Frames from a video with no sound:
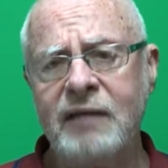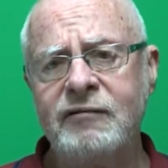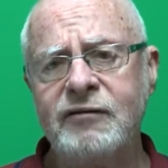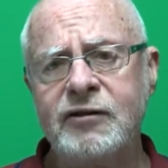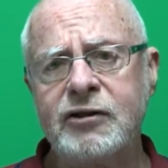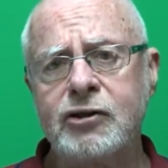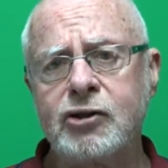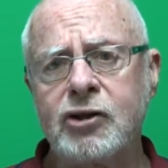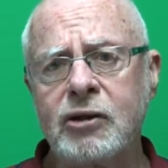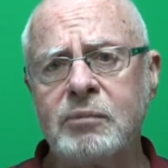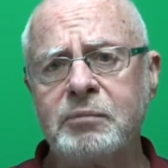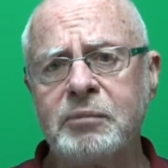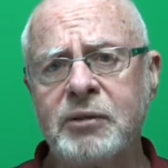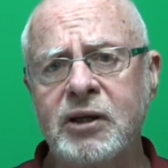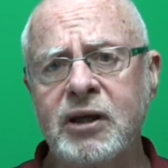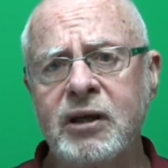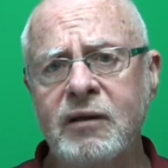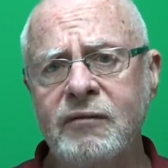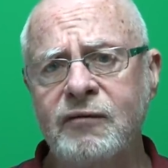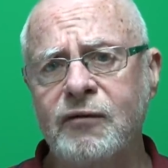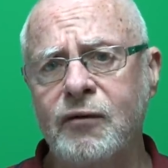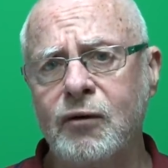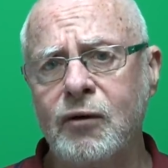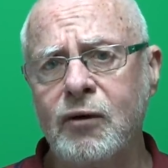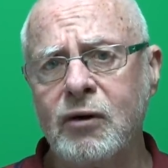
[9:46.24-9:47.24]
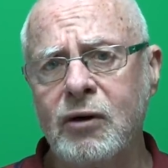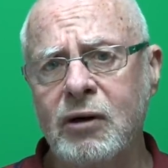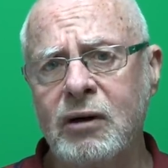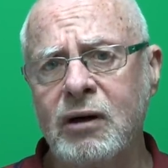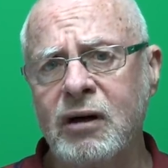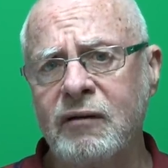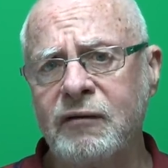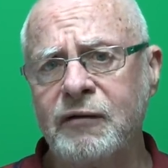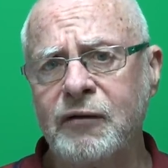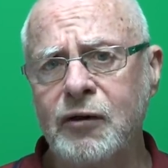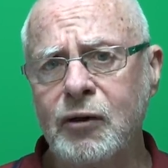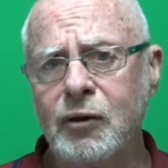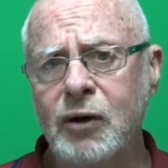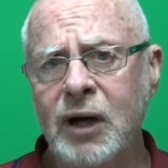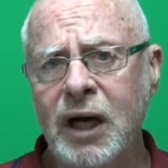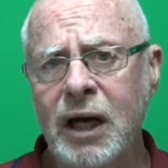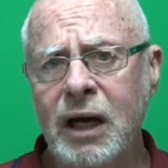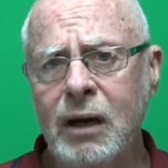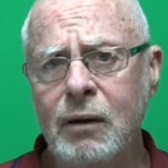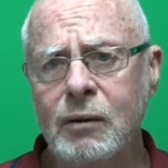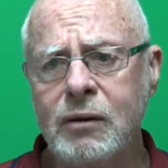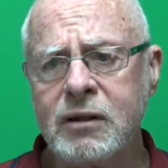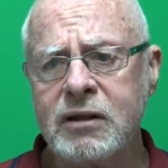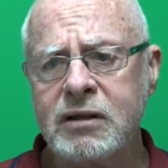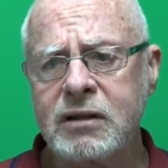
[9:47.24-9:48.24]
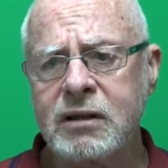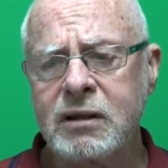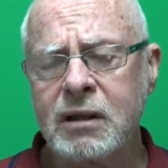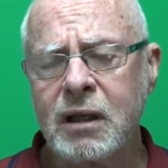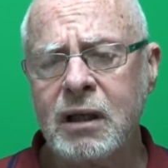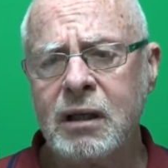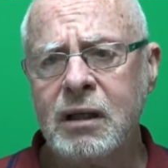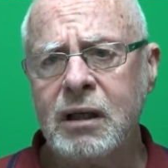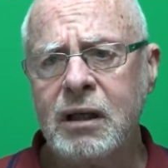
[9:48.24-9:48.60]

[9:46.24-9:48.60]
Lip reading: stopped there for a few hours,